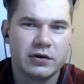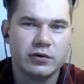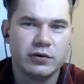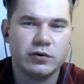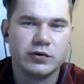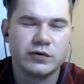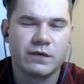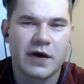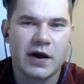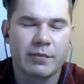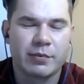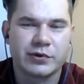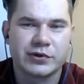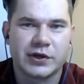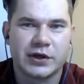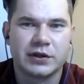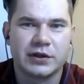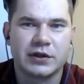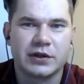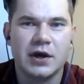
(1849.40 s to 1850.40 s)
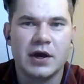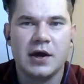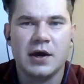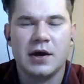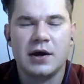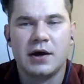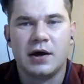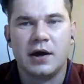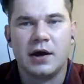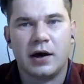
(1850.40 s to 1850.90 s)
used 5%
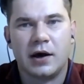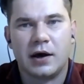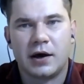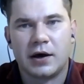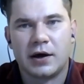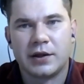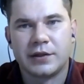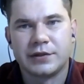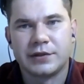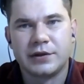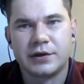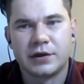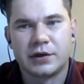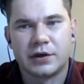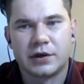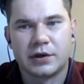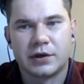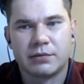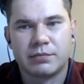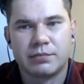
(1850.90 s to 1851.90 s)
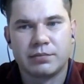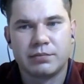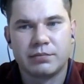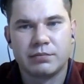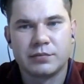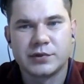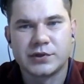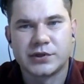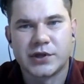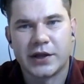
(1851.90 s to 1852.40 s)
and the
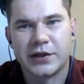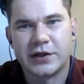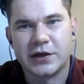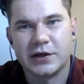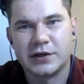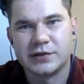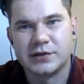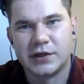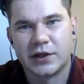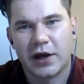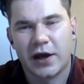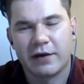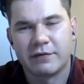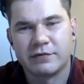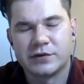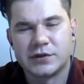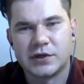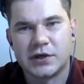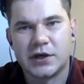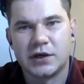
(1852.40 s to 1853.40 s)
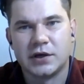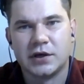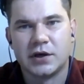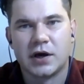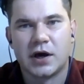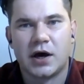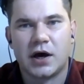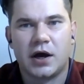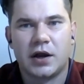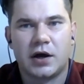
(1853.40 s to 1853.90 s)
studies that I have seen
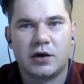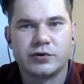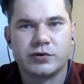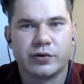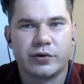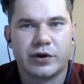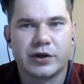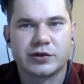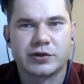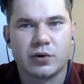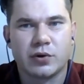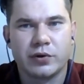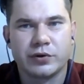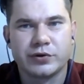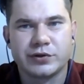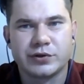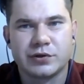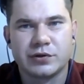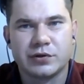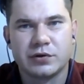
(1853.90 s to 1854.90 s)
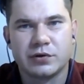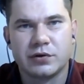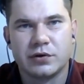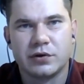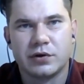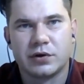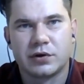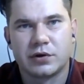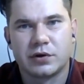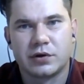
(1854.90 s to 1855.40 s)
and also results
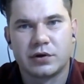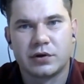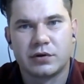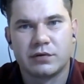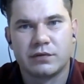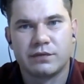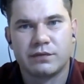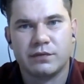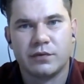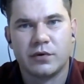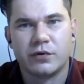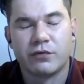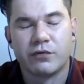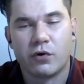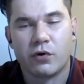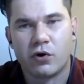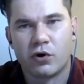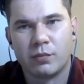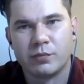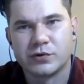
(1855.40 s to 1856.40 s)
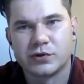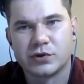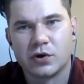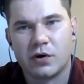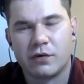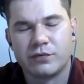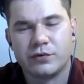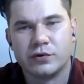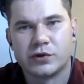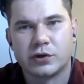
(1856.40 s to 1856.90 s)
uh, on forums
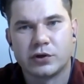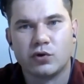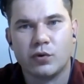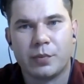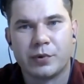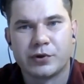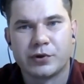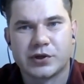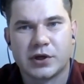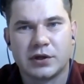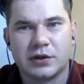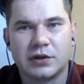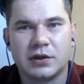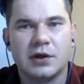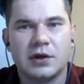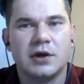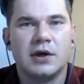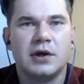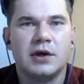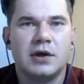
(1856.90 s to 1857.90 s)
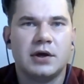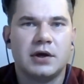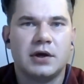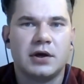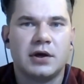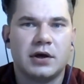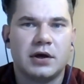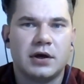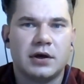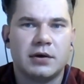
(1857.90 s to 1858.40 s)
of using 2%,
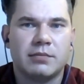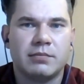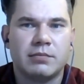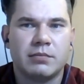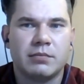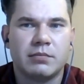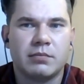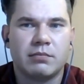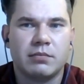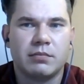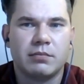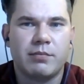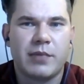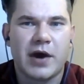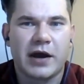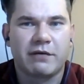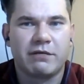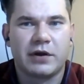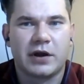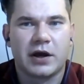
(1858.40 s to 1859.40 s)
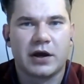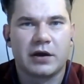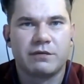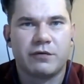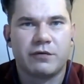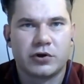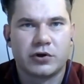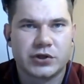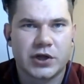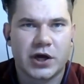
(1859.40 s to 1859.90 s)
um, back when
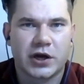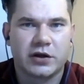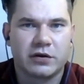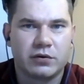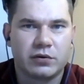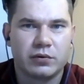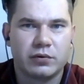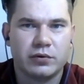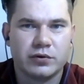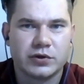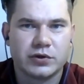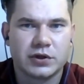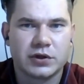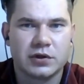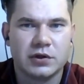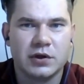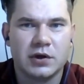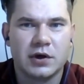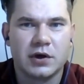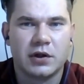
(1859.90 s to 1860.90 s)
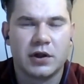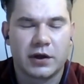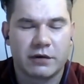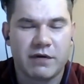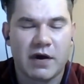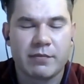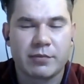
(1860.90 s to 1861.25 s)
I first started to use it, like